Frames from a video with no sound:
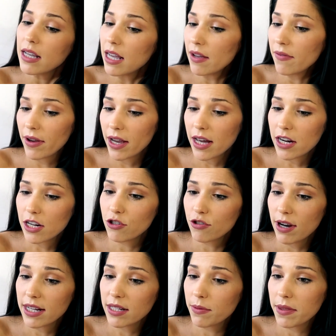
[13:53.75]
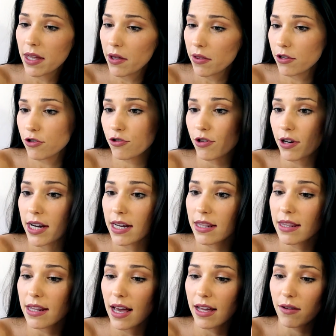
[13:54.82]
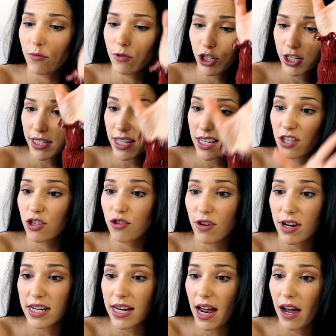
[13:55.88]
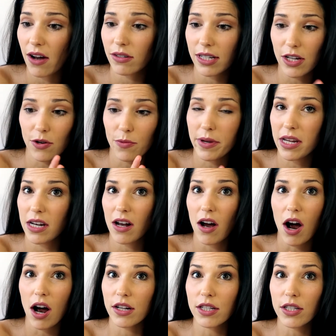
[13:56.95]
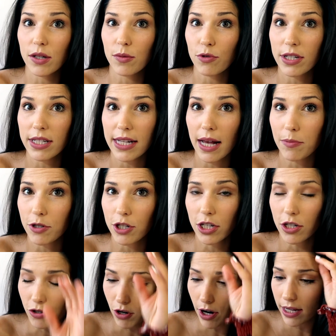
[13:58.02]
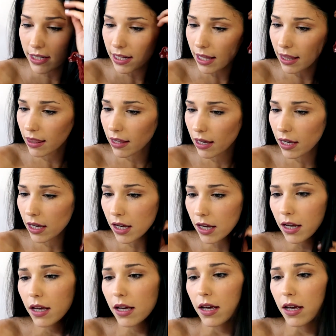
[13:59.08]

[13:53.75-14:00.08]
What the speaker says: if I got a dress without the train that was just like straight down, it'd be an awesome reception dress, I think.